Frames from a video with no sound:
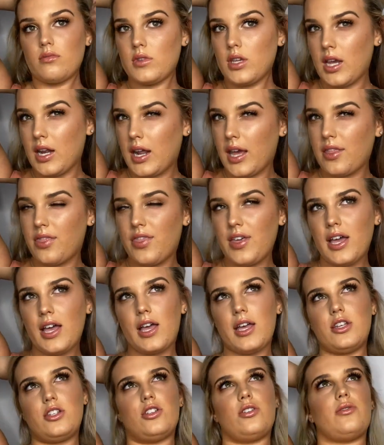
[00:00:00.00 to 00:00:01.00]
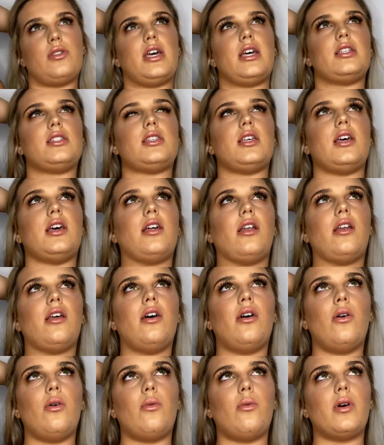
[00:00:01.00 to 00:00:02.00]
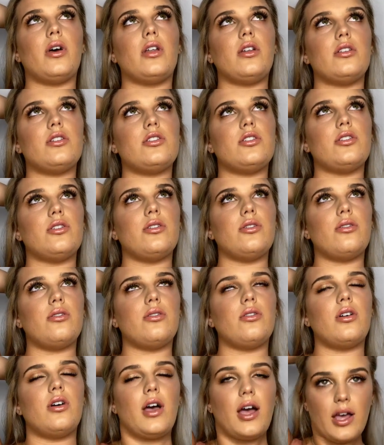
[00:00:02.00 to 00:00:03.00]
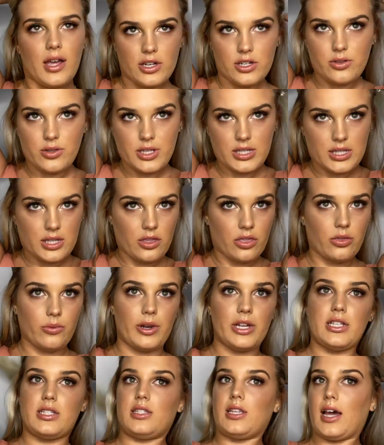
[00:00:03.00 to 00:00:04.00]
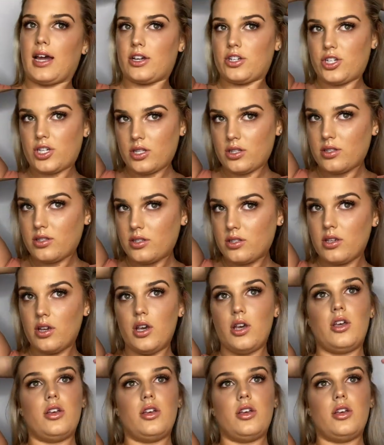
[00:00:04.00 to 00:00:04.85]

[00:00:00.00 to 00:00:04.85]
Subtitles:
And I think I do this in I do this in 3 sections.